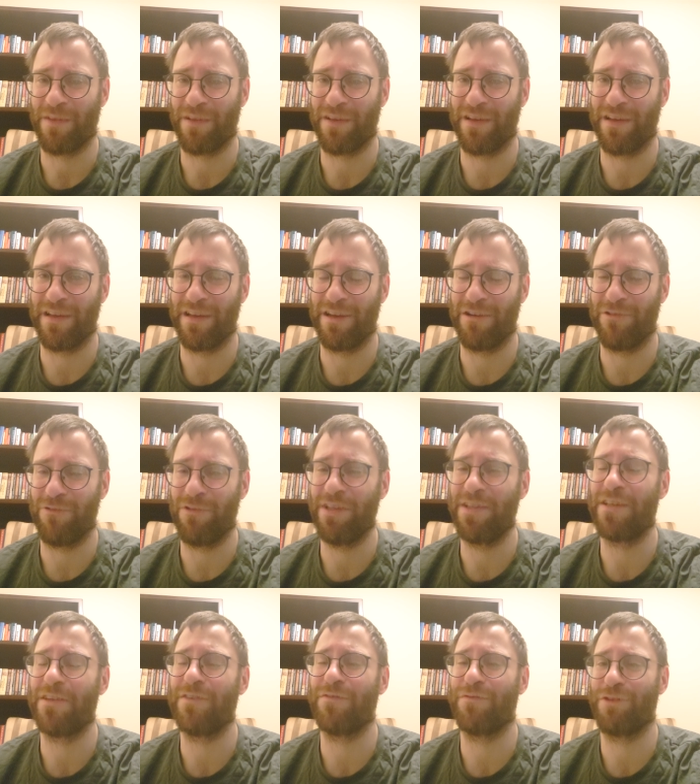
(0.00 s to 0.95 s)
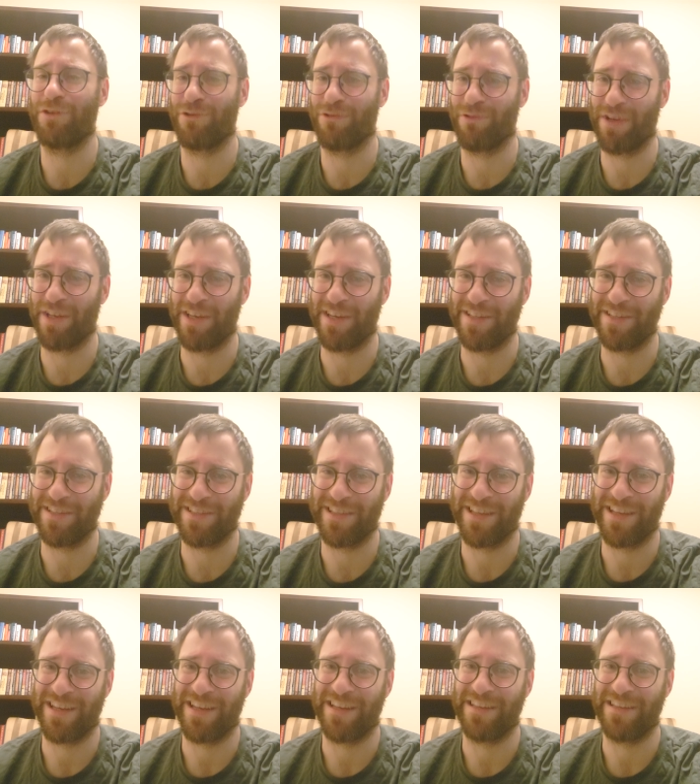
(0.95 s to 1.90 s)
uh, within few
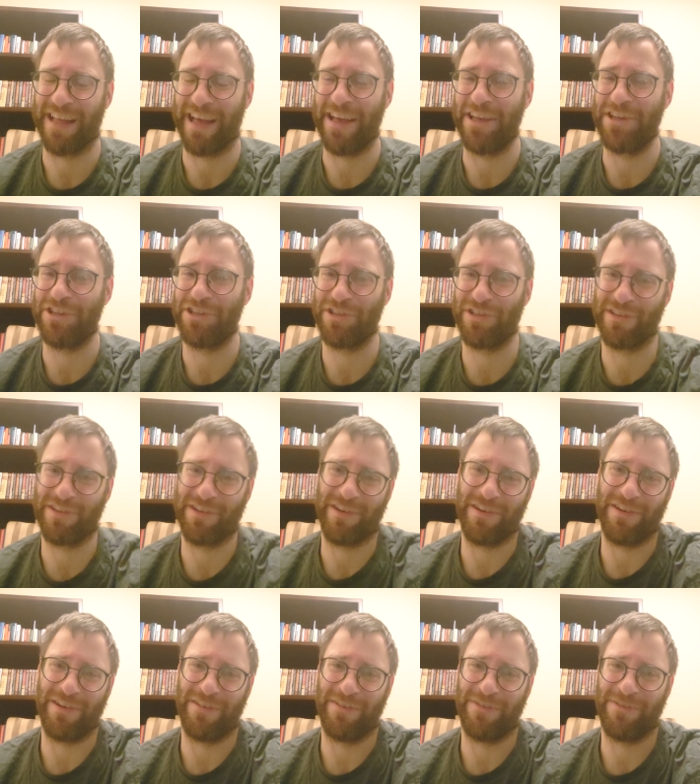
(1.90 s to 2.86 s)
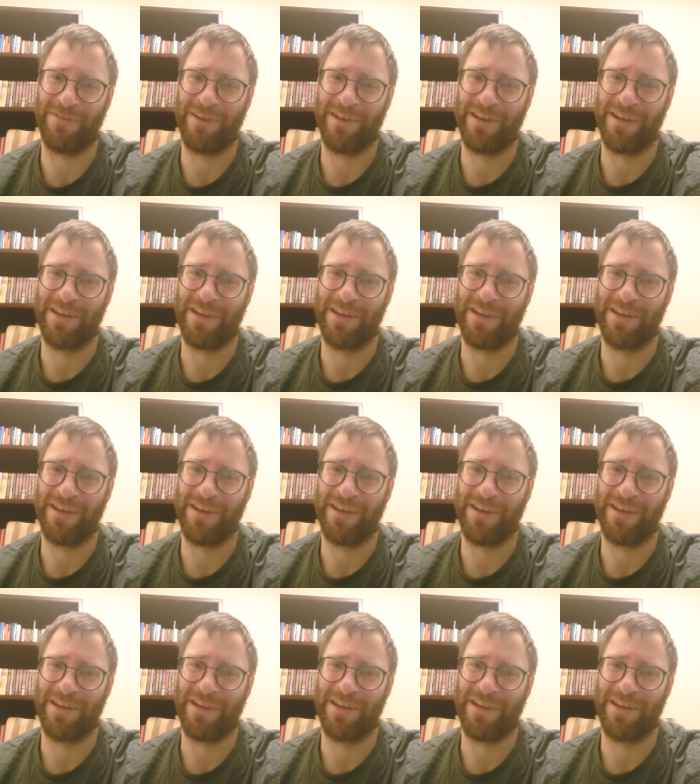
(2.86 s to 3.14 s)
weeks nation of